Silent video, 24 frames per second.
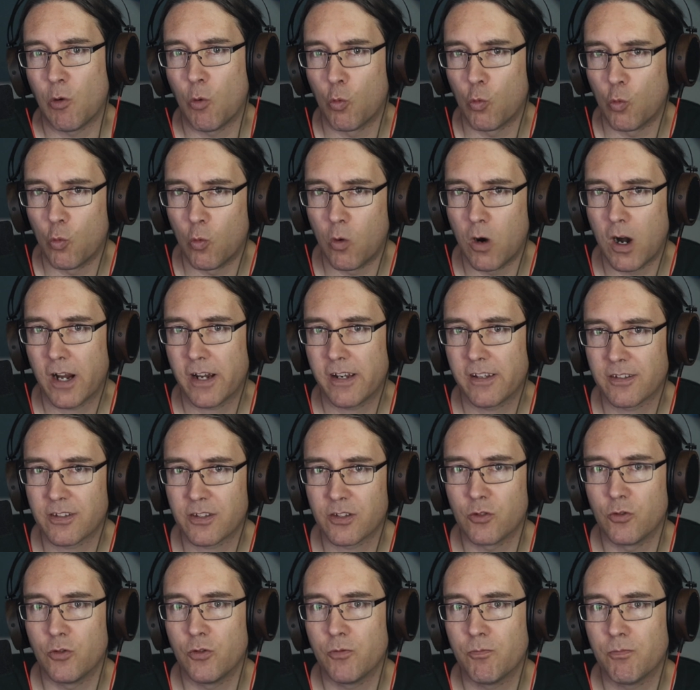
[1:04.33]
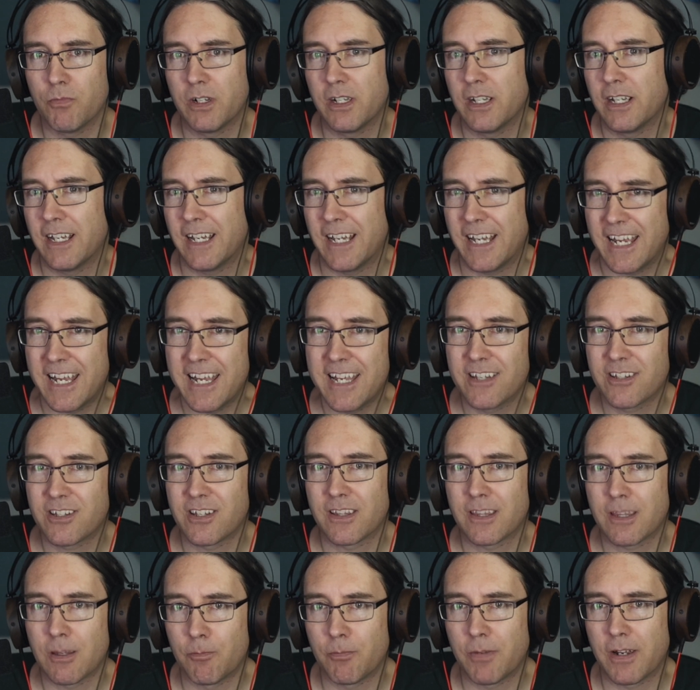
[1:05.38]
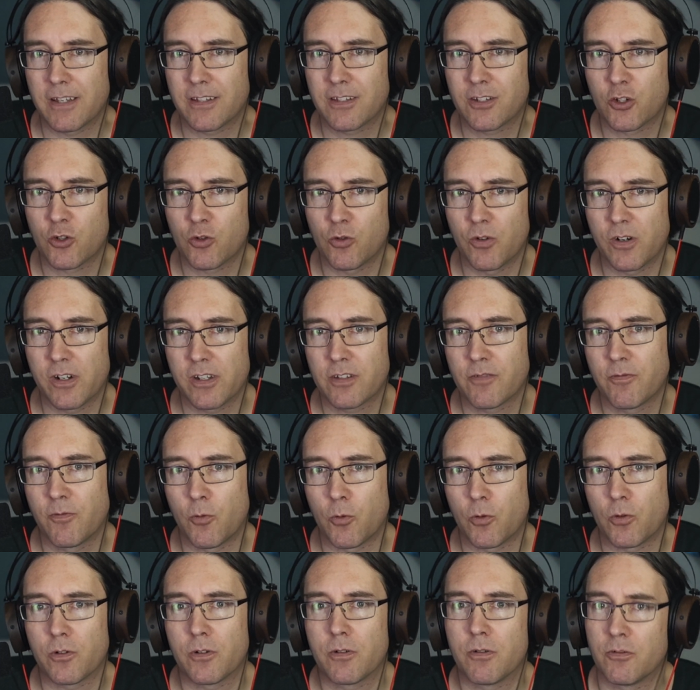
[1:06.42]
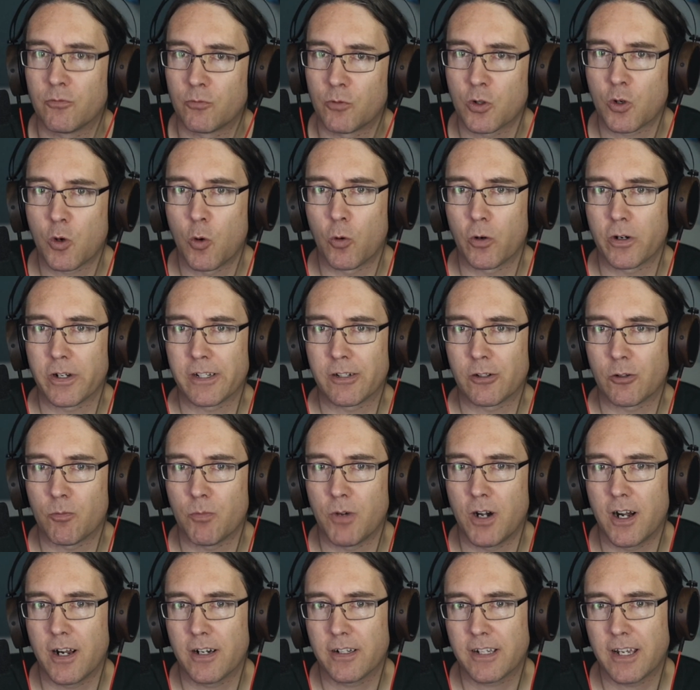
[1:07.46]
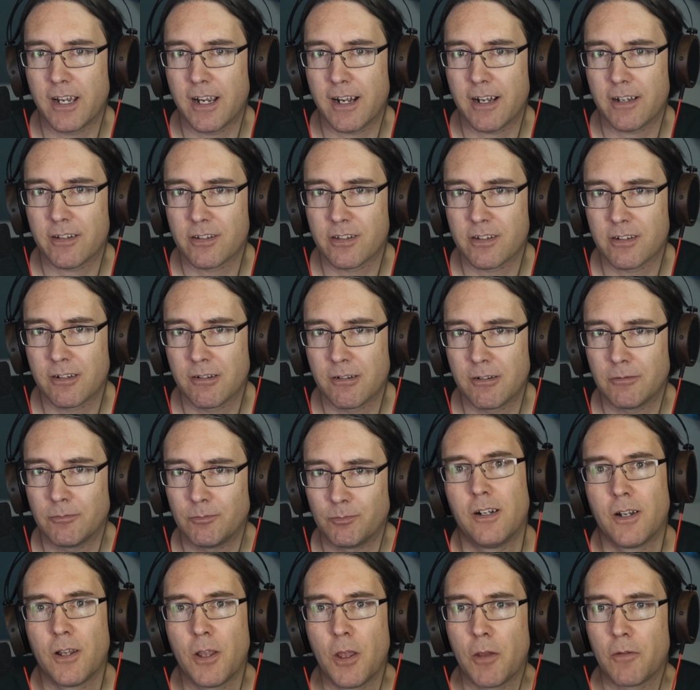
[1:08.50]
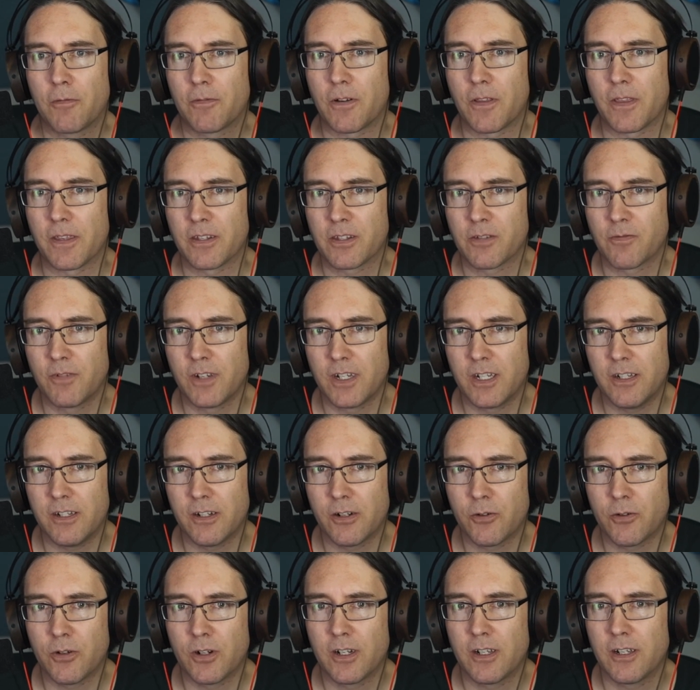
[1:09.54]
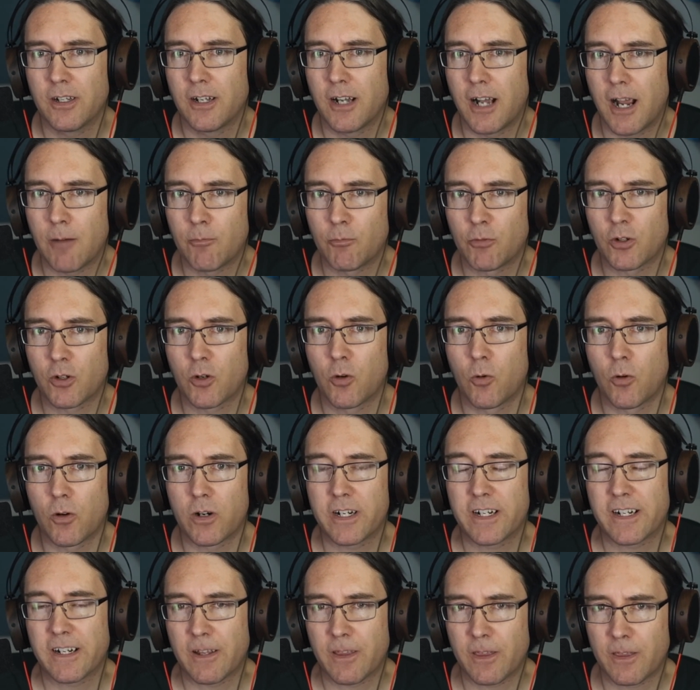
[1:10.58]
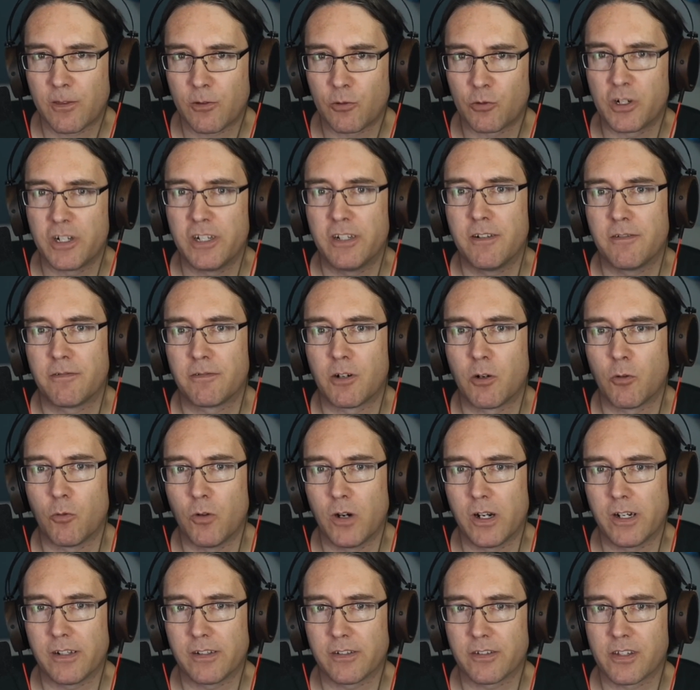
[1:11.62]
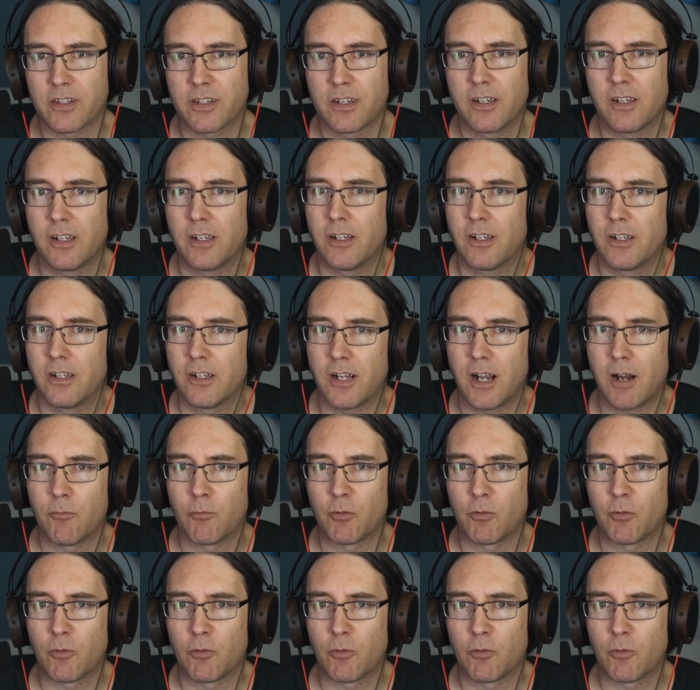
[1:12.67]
why Zoom isn't the best choice for recording your podcast. For this video, I'm recording three different ways. I'm